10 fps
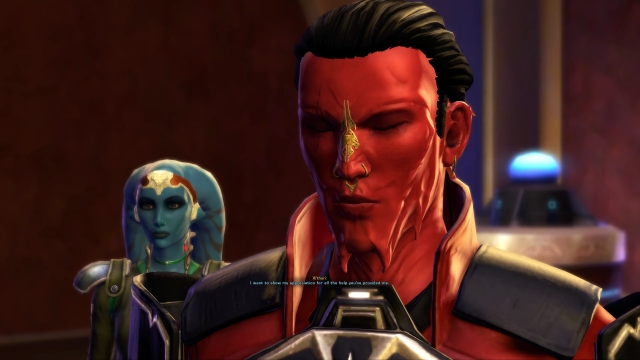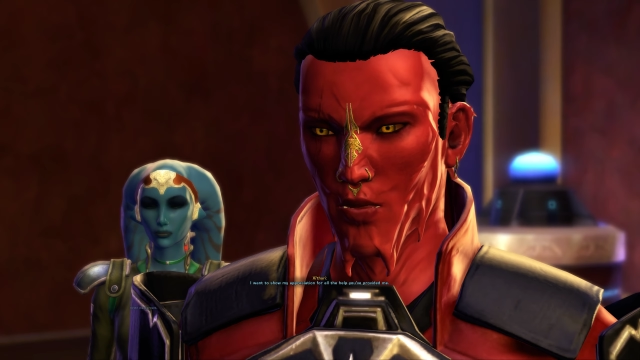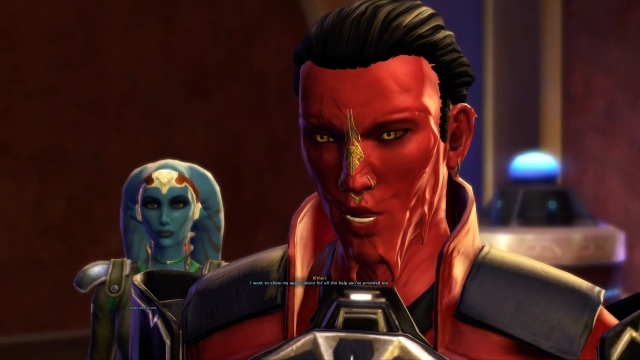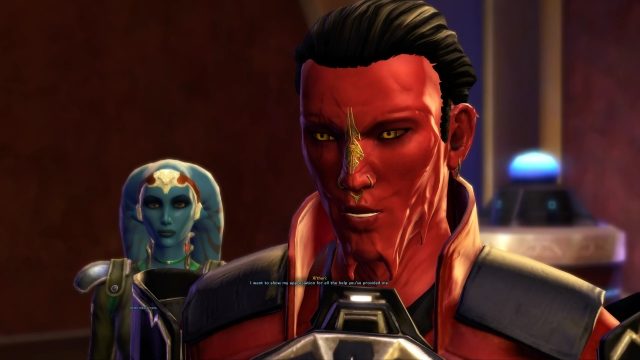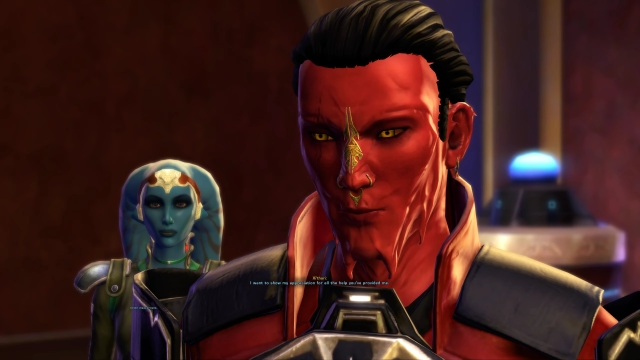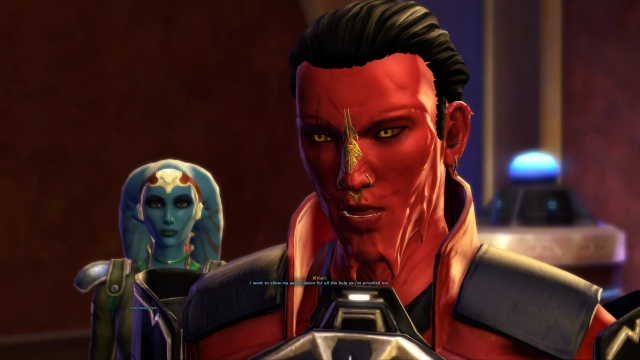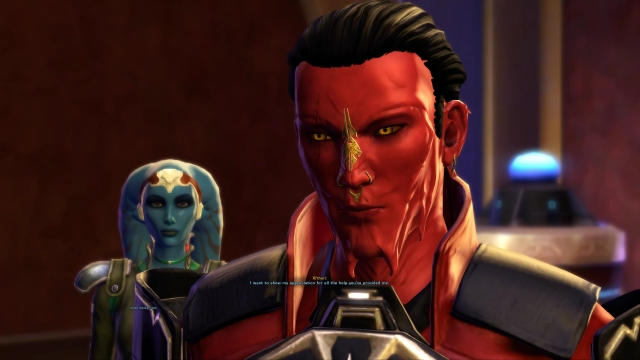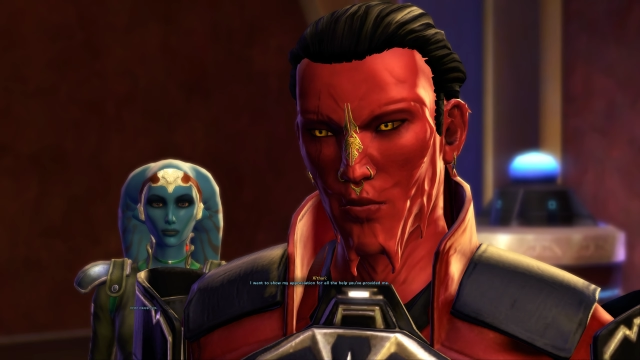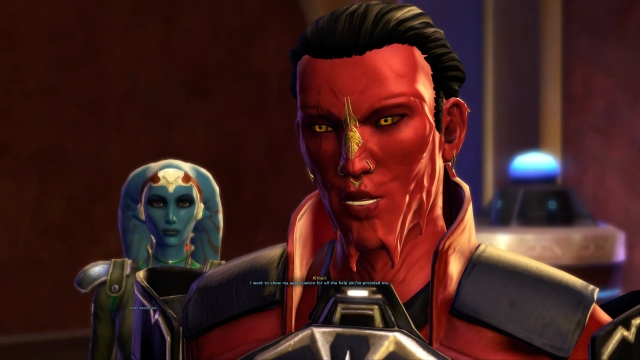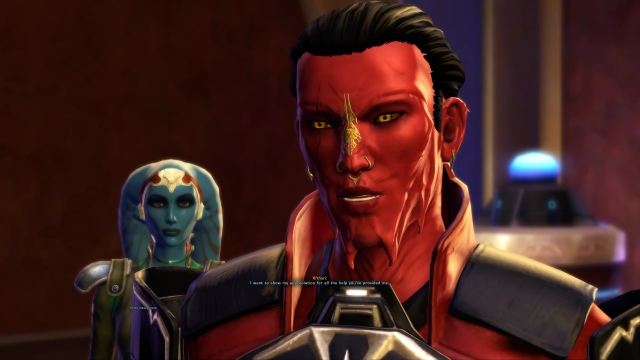Speaker 1: I want to show
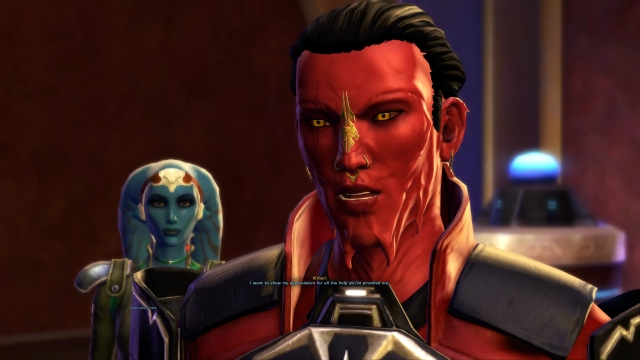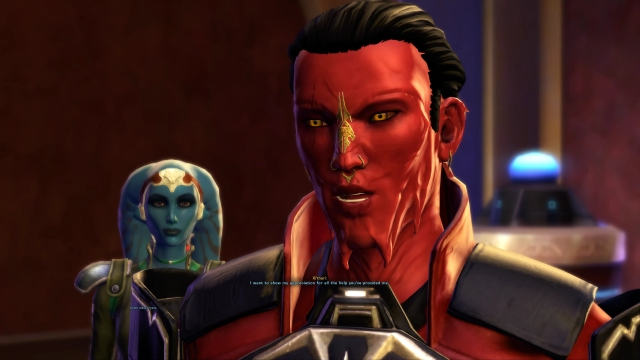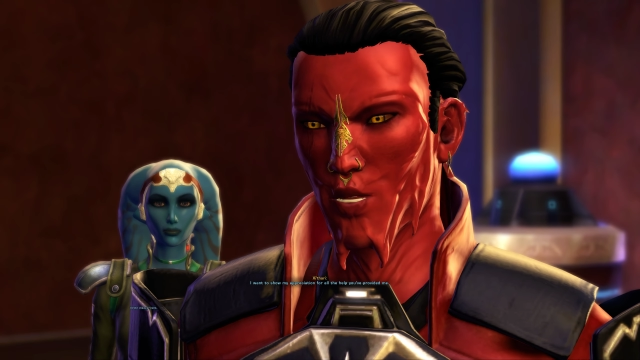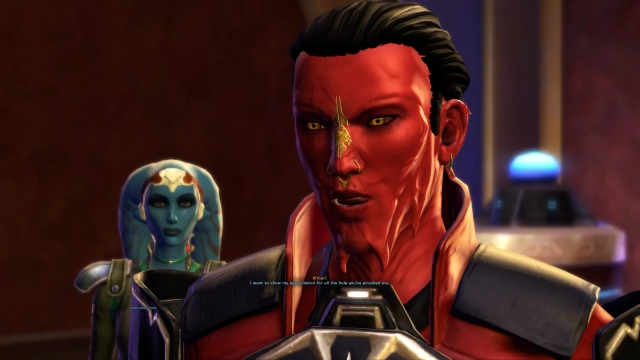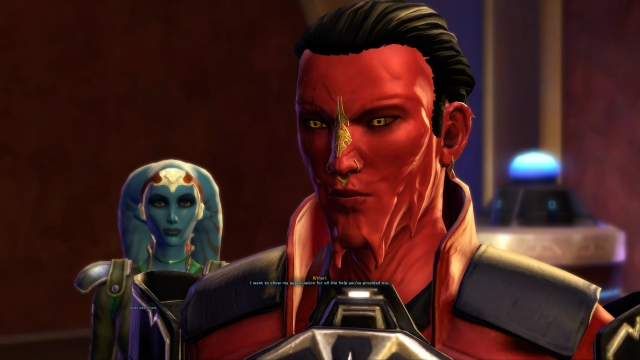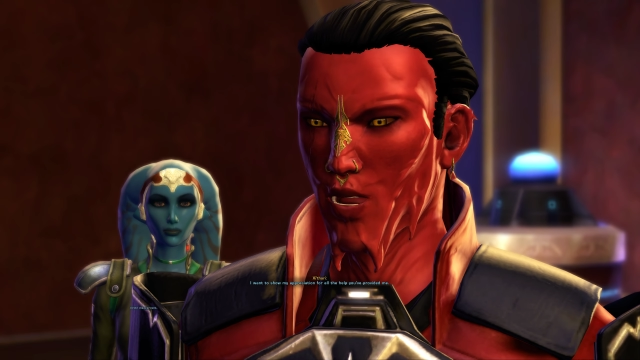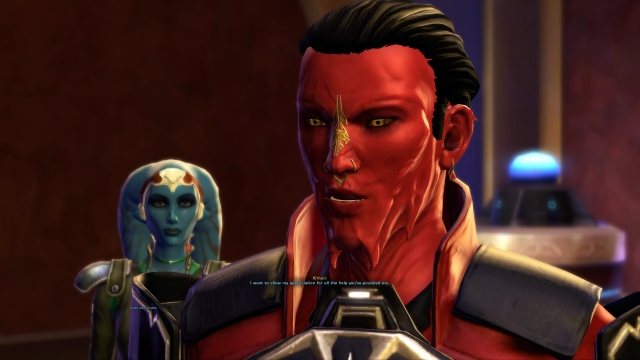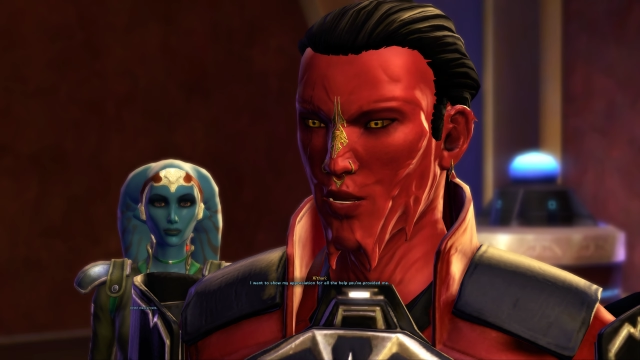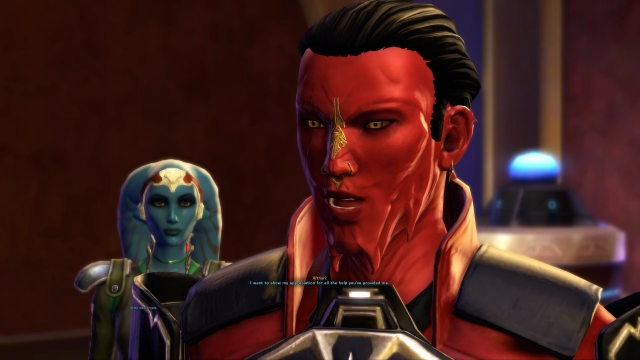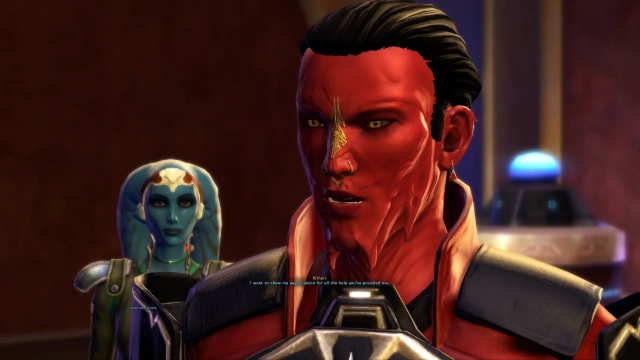my appreciation for
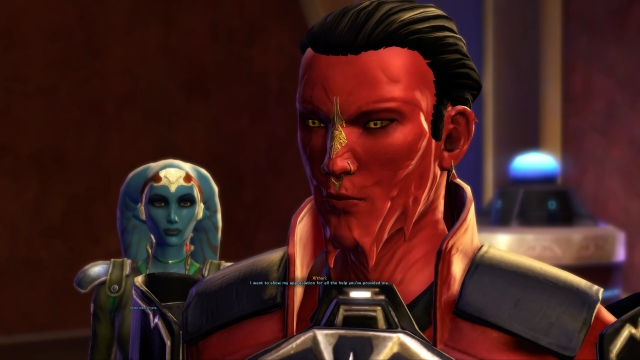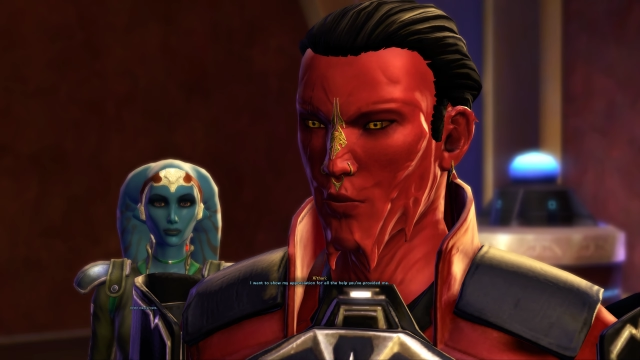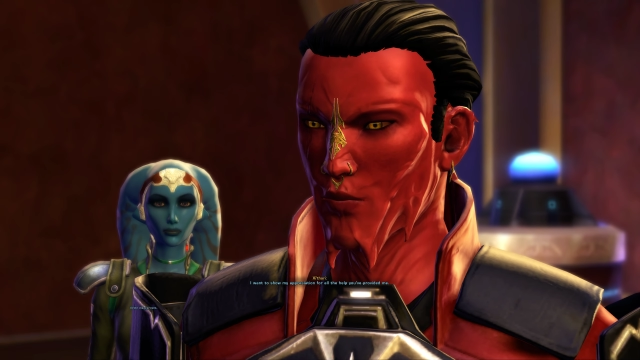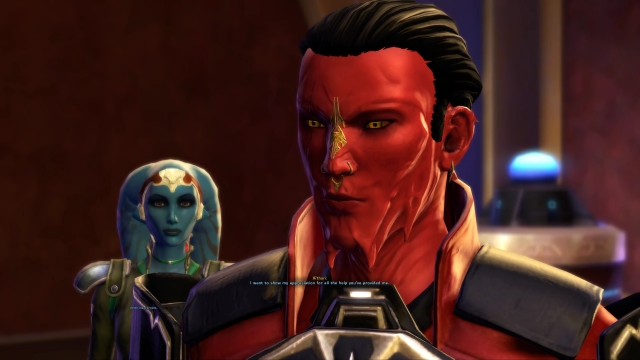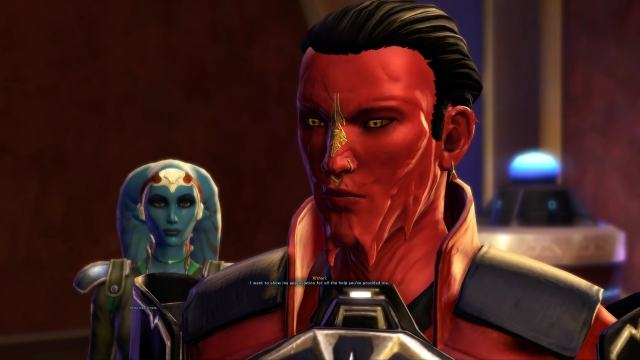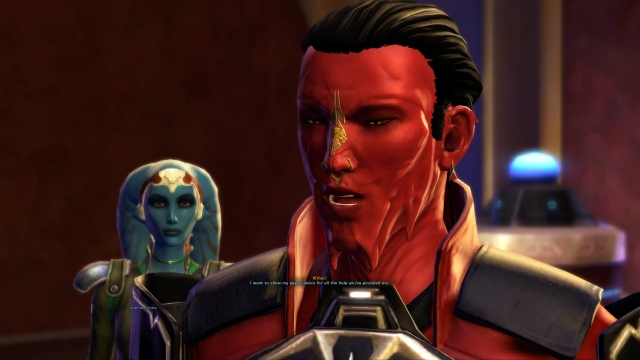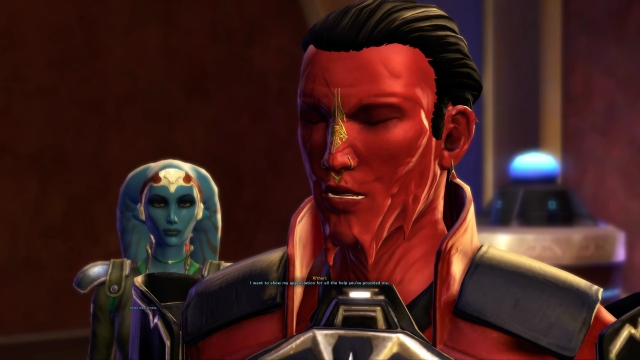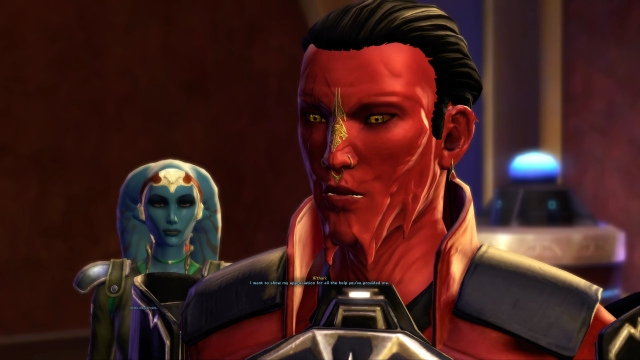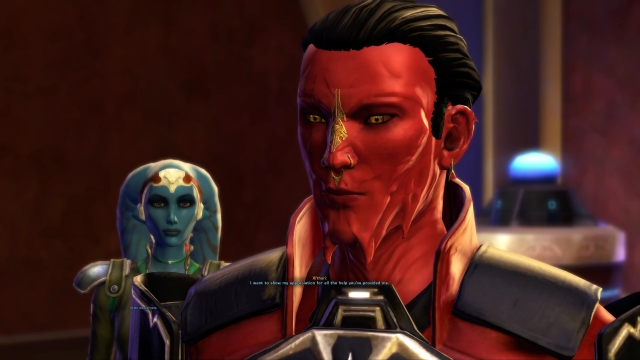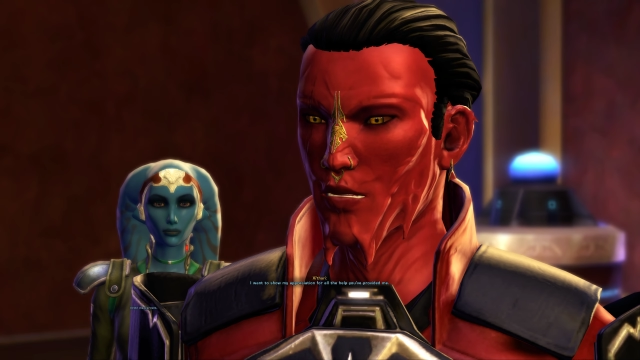all the help you've
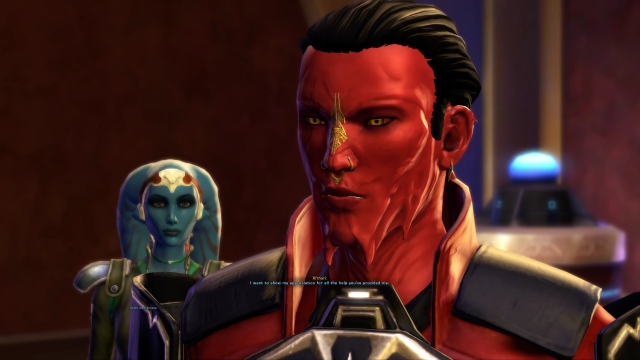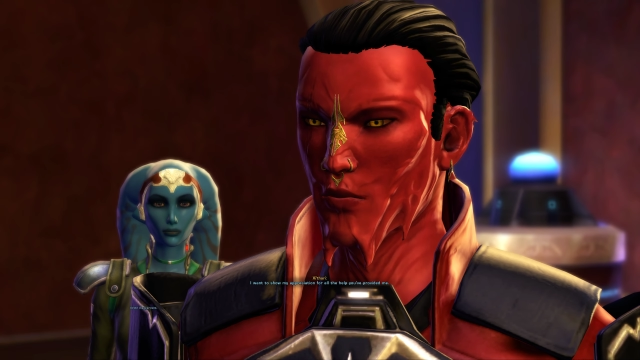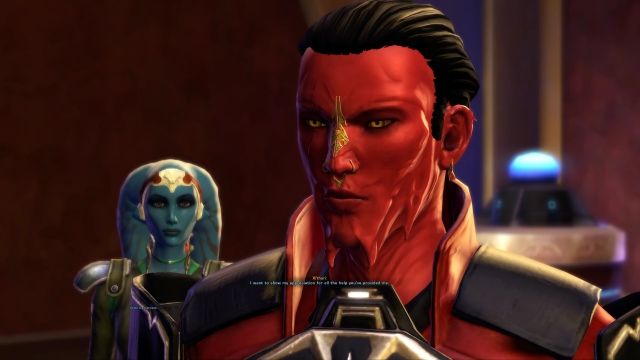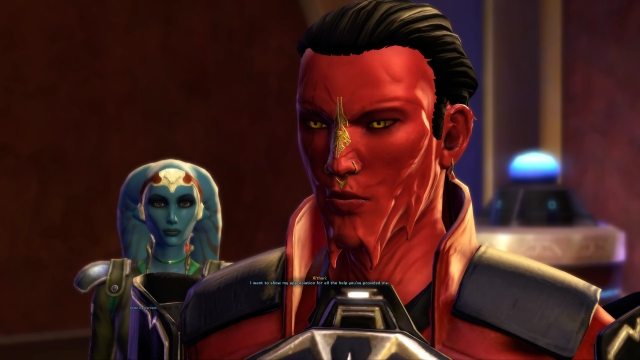provided me.